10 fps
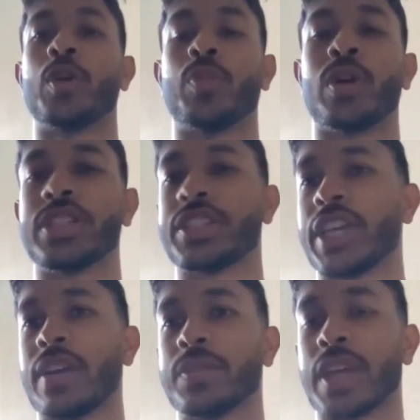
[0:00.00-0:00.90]
good points,
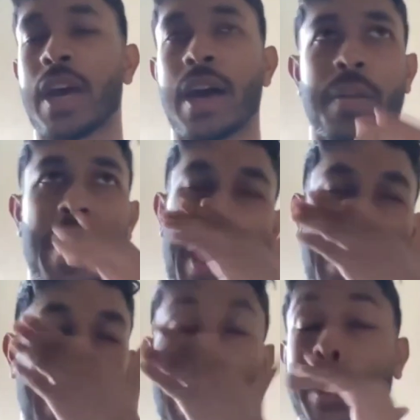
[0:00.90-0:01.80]
James. But
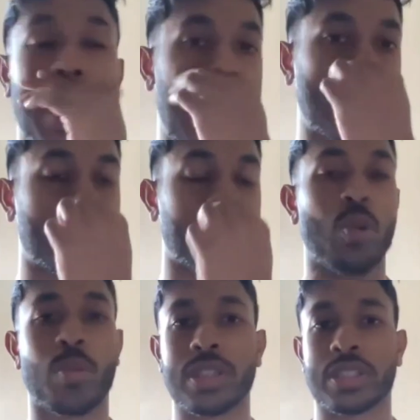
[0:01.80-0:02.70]
yeah, I'll try to add some
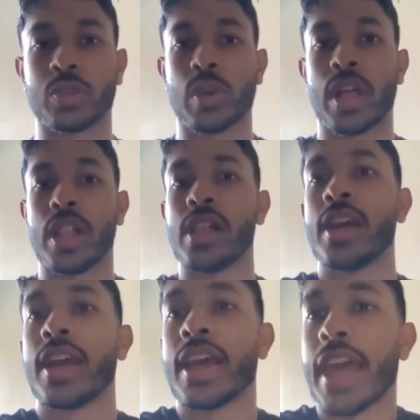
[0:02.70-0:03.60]
more points as well.
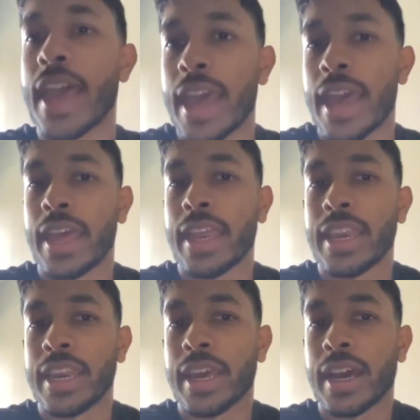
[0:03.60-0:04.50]

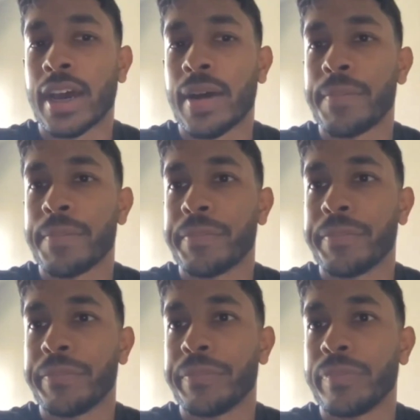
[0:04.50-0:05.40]
And
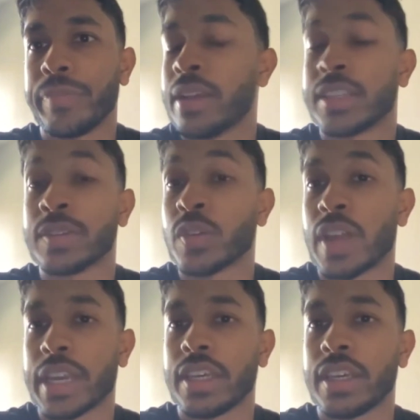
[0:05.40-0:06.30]
in terms of
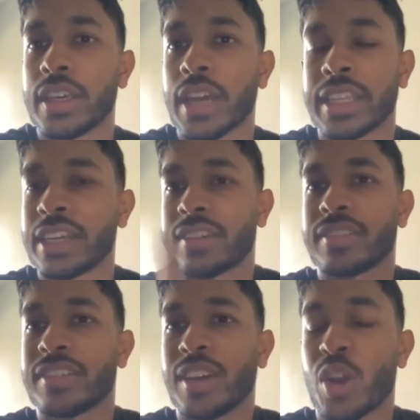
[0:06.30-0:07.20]
like, I think
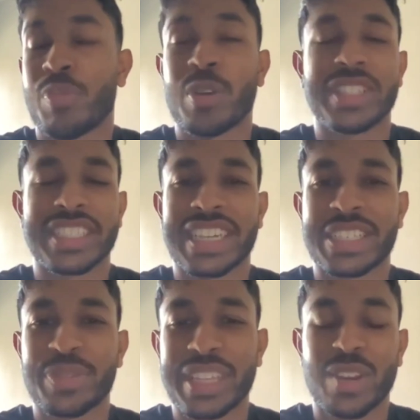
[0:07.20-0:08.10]
a lot of projects
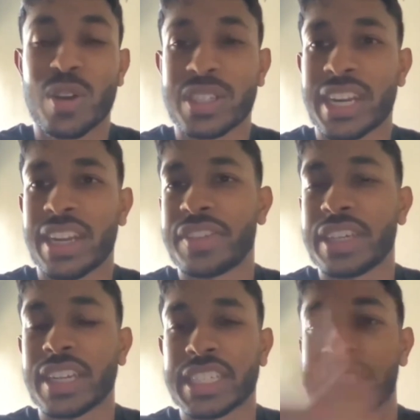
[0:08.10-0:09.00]
actually, when they launch
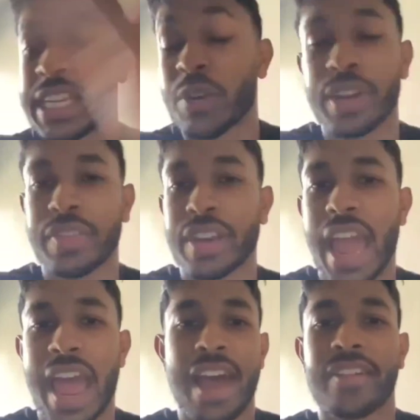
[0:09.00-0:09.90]
NFT collection, they don't even
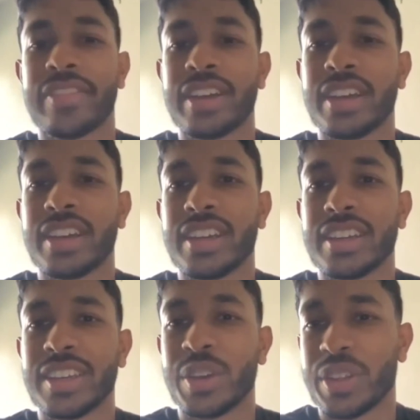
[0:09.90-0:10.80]
have,
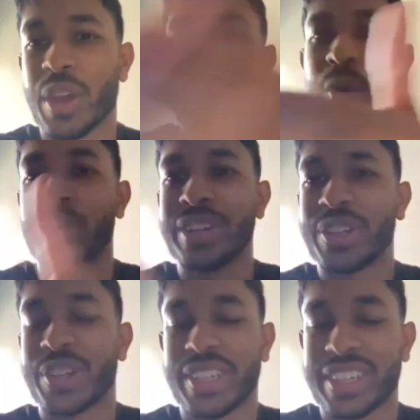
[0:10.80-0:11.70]
their own,